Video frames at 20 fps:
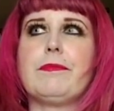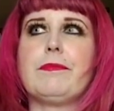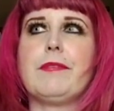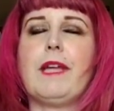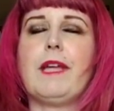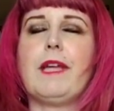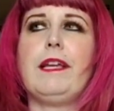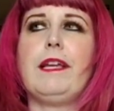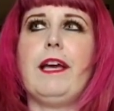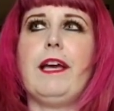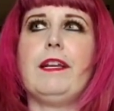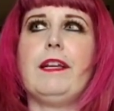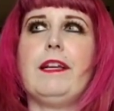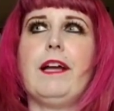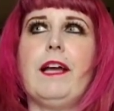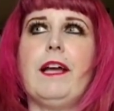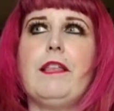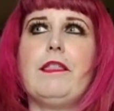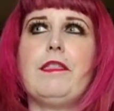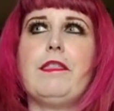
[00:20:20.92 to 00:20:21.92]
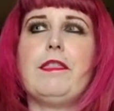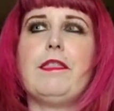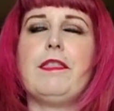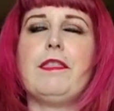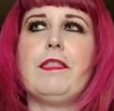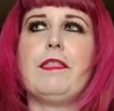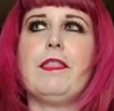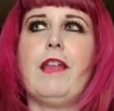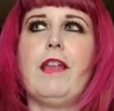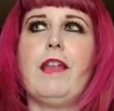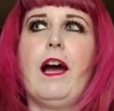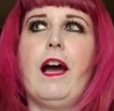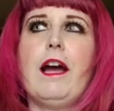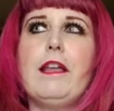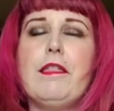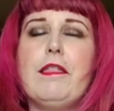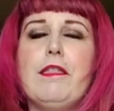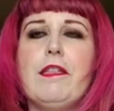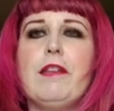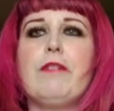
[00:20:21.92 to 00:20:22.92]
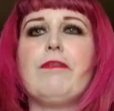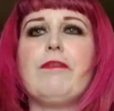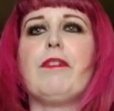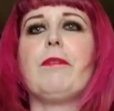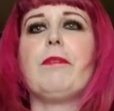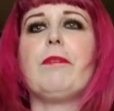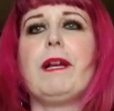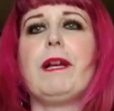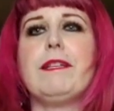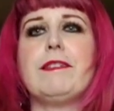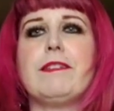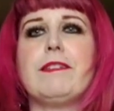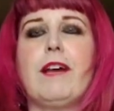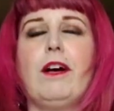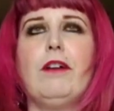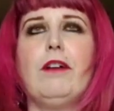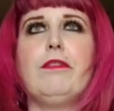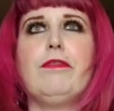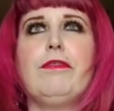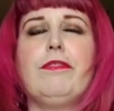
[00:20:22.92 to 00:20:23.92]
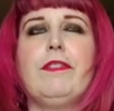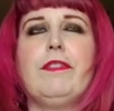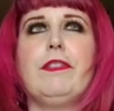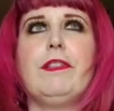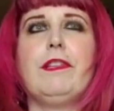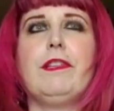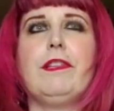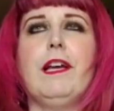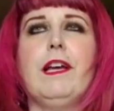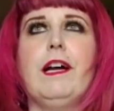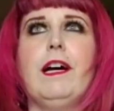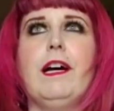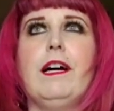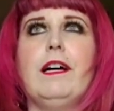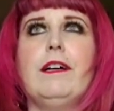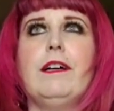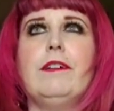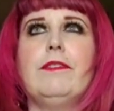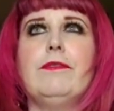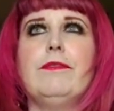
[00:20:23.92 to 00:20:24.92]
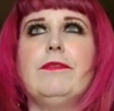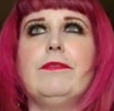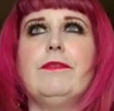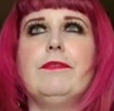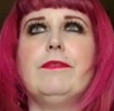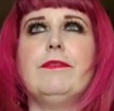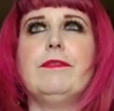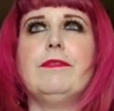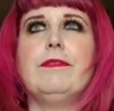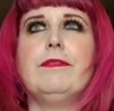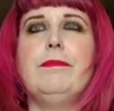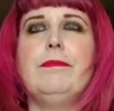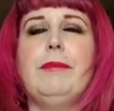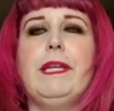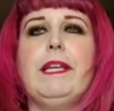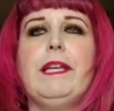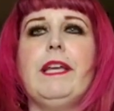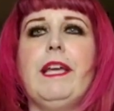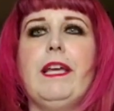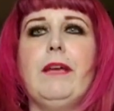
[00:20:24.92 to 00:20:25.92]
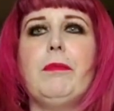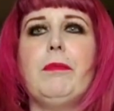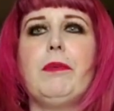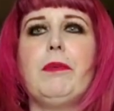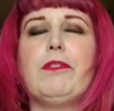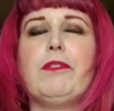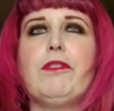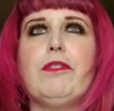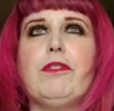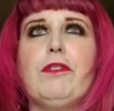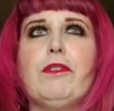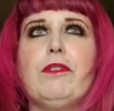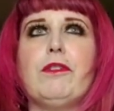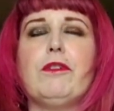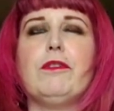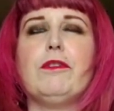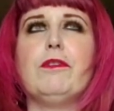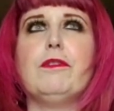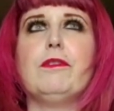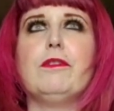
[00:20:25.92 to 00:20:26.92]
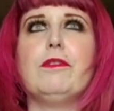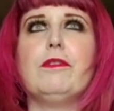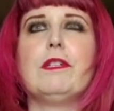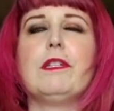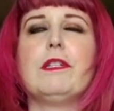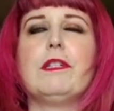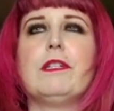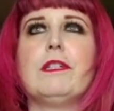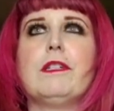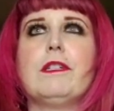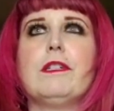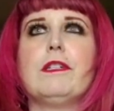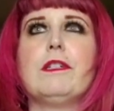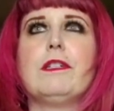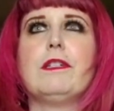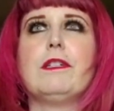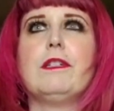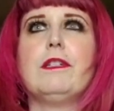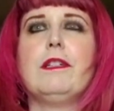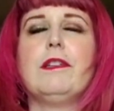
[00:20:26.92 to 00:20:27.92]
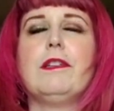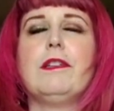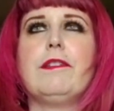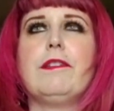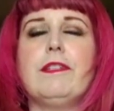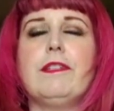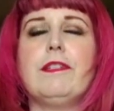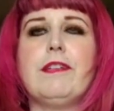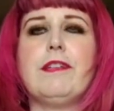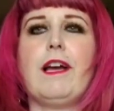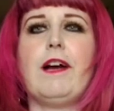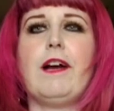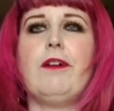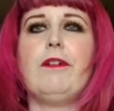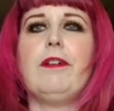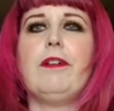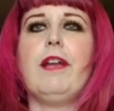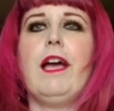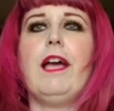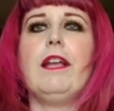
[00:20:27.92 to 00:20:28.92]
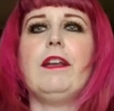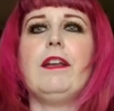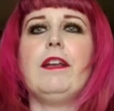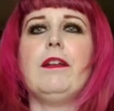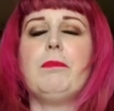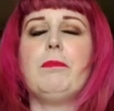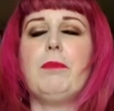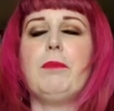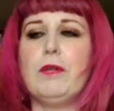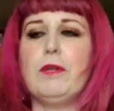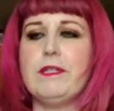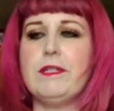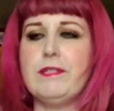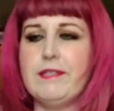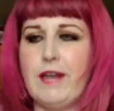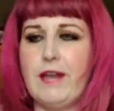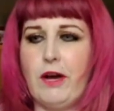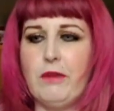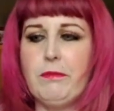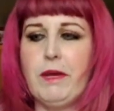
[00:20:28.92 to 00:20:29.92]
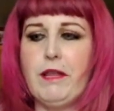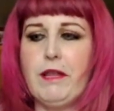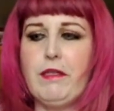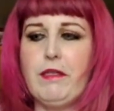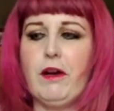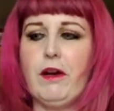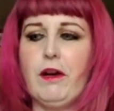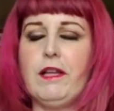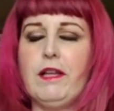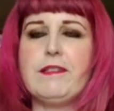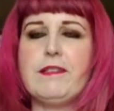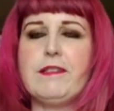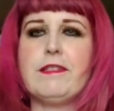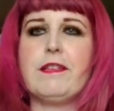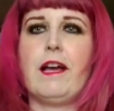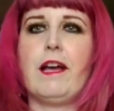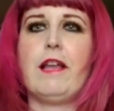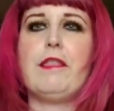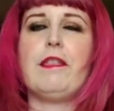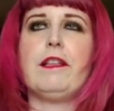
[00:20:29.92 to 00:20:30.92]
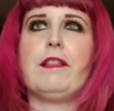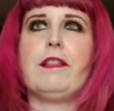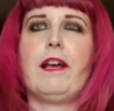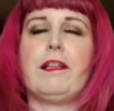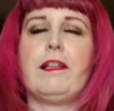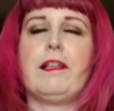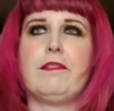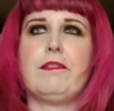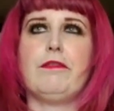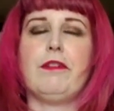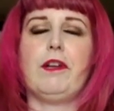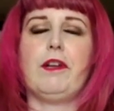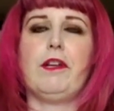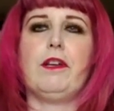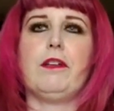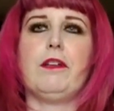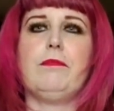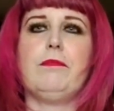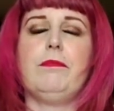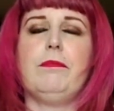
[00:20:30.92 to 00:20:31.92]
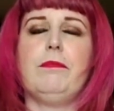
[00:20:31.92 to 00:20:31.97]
again, I think for myself, being able to sit down and put down my thoughts. I think that's a very good,